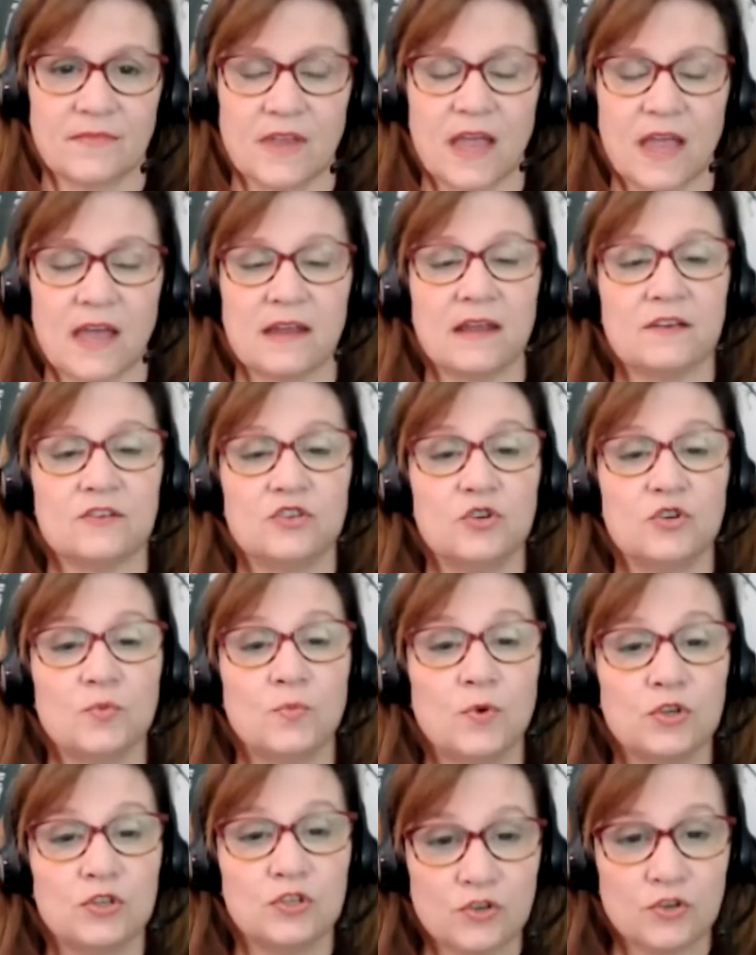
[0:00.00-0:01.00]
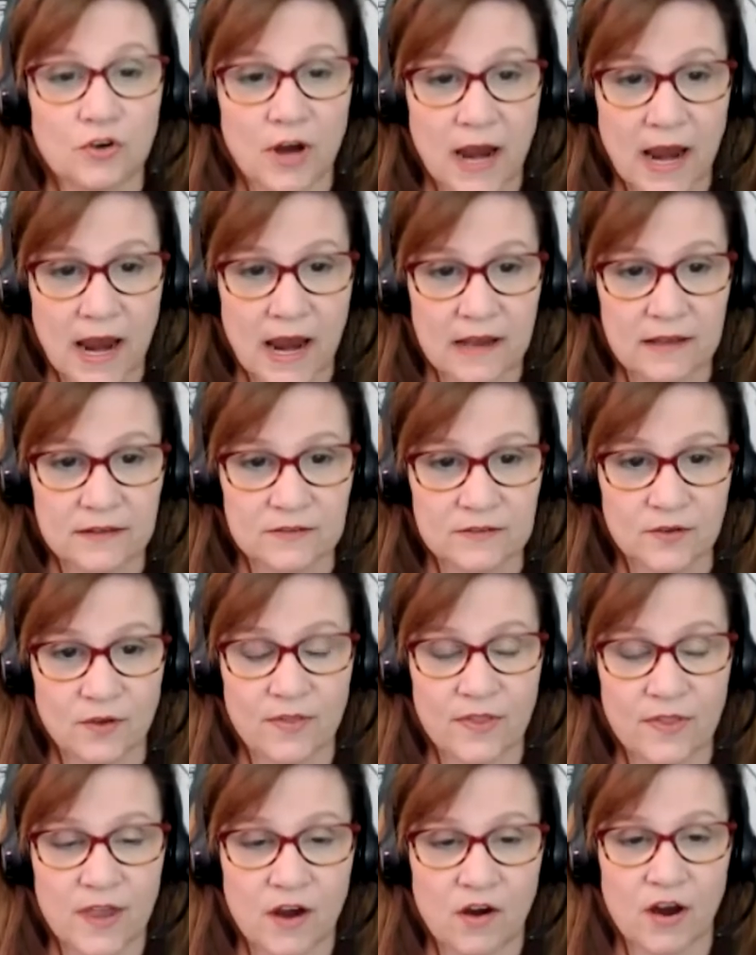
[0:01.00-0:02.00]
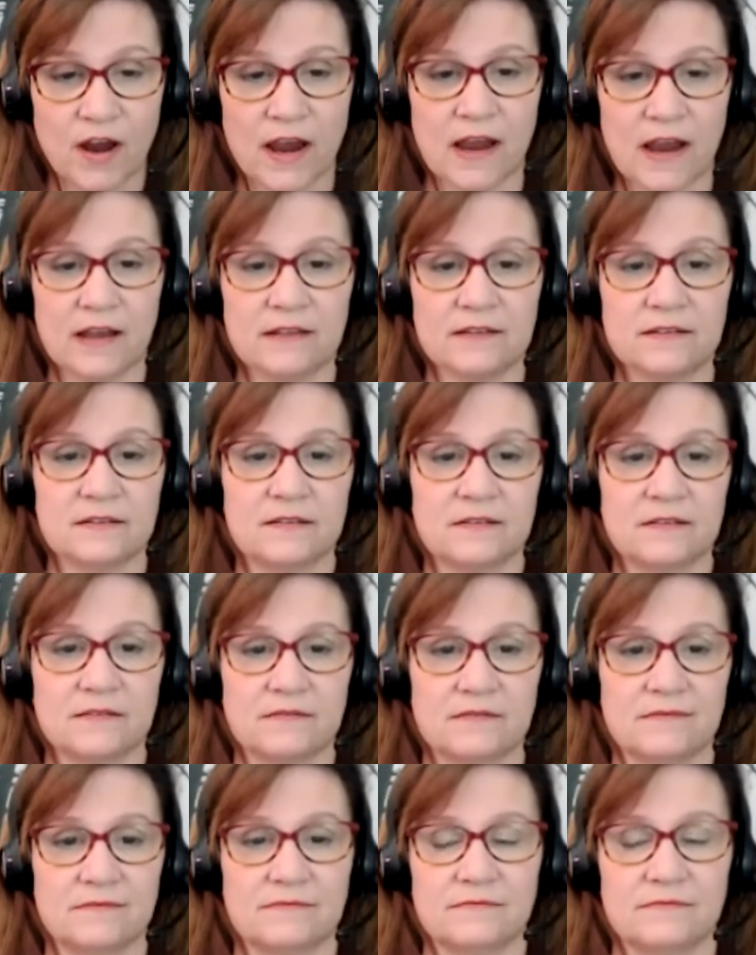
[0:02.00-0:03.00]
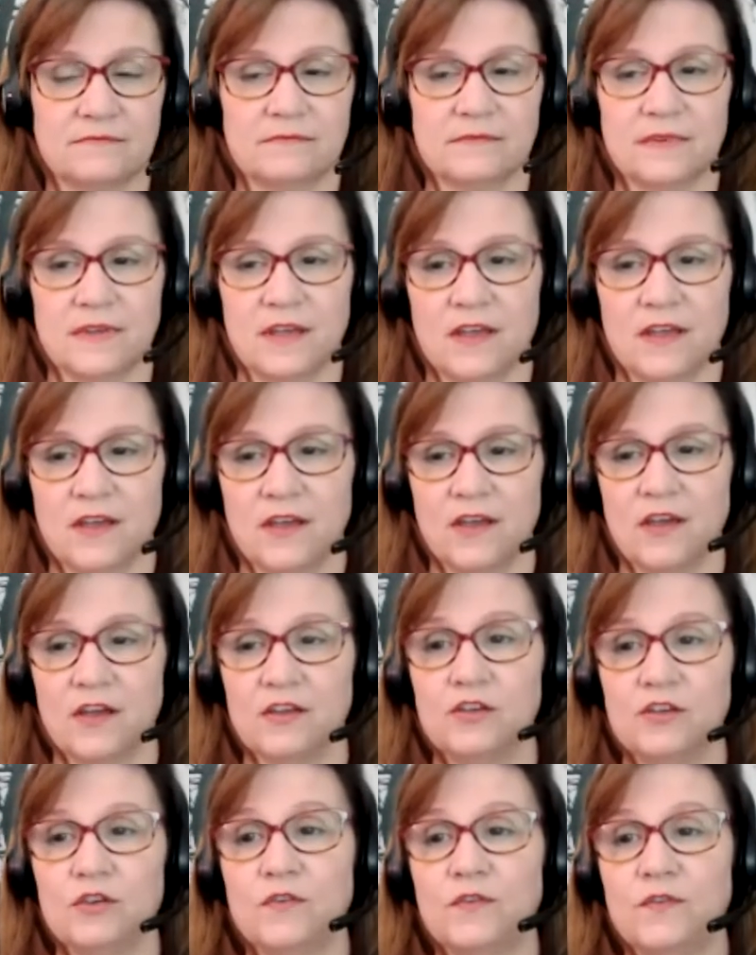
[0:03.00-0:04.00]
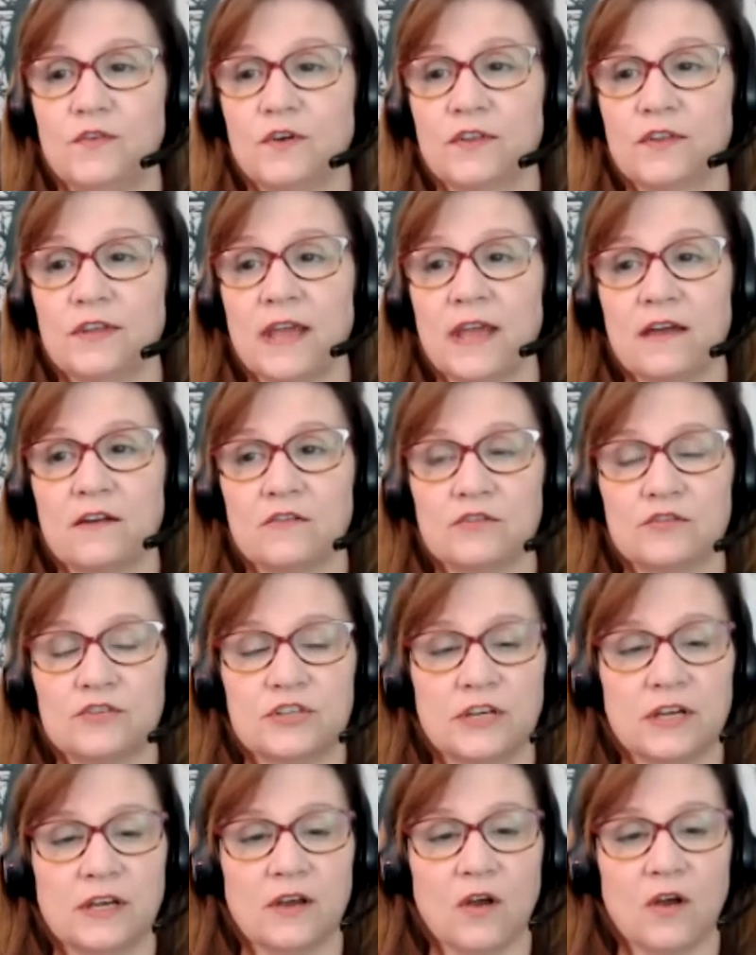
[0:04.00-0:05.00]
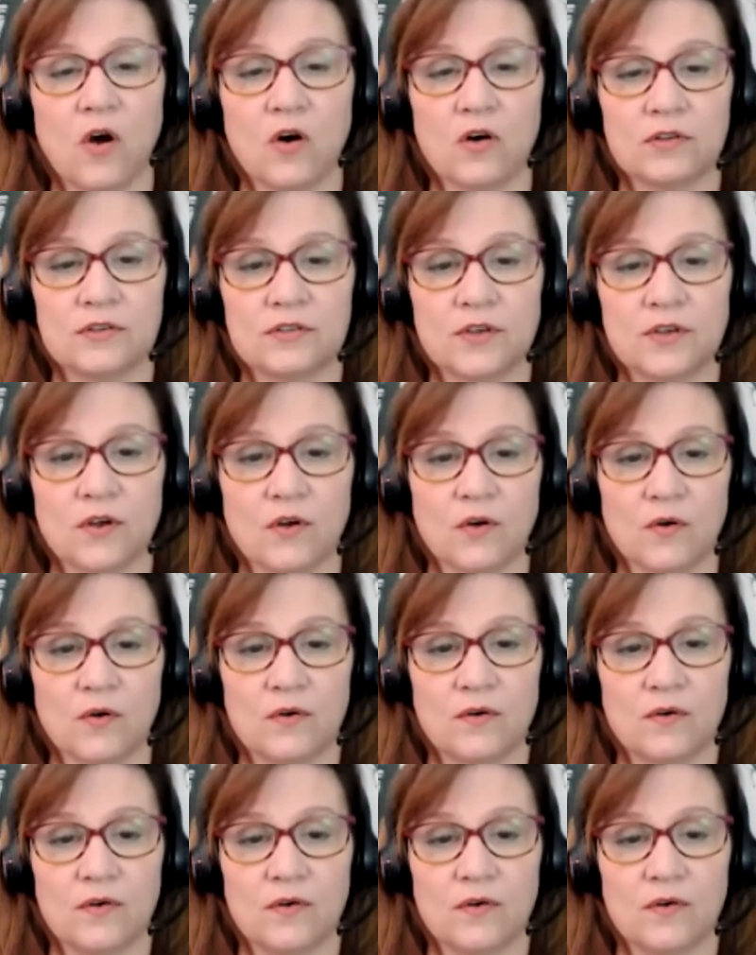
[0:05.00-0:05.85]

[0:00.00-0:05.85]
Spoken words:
And as you put your hands on their hands, you feel the energy also